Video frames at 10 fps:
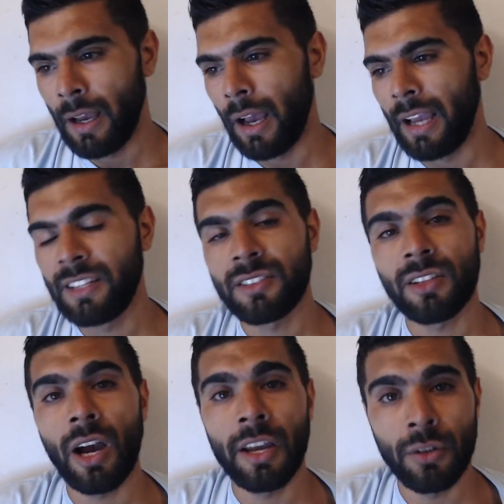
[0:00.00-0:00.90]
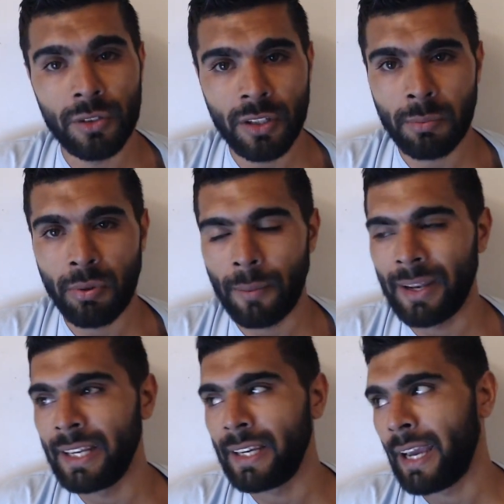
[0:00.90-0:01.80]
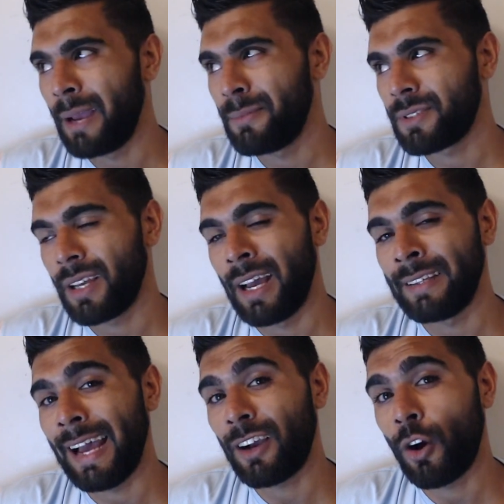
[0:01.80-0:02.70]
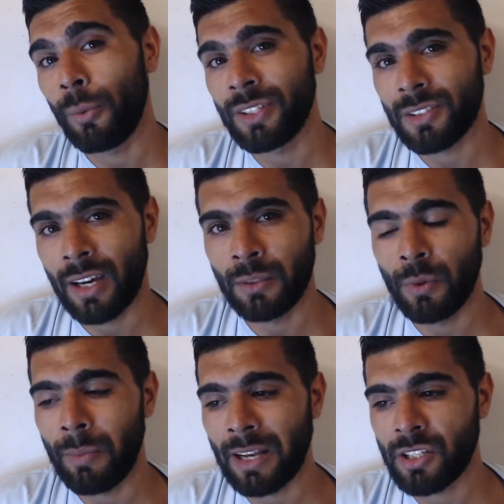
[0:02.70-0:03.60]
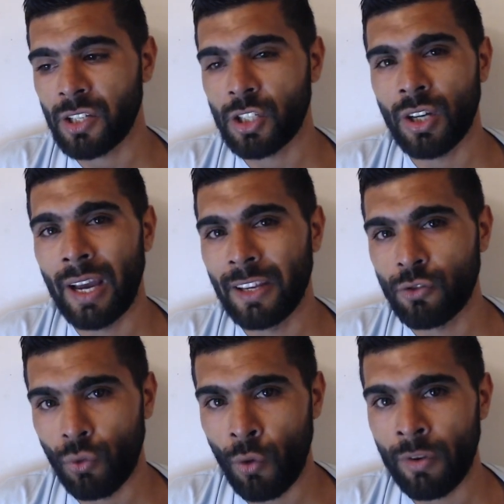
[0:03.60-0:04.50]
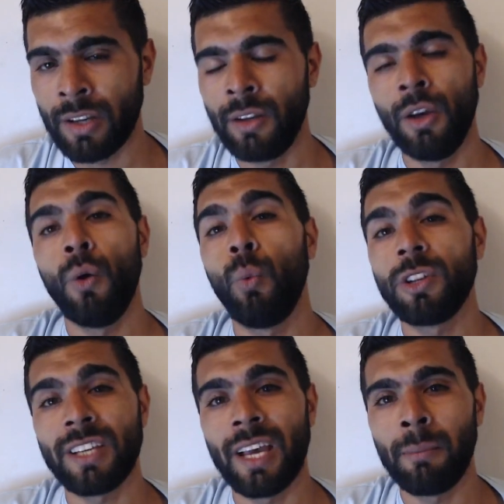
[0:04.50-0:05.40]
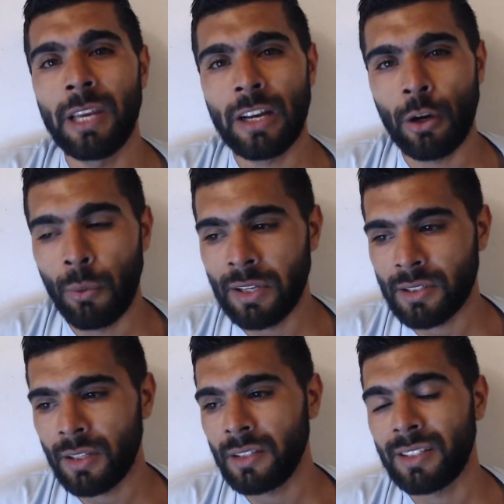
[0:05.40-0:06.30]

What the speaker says: He started all the other Premier League games, and that coincided with Manchester United drawing. Was it a mere coincidence?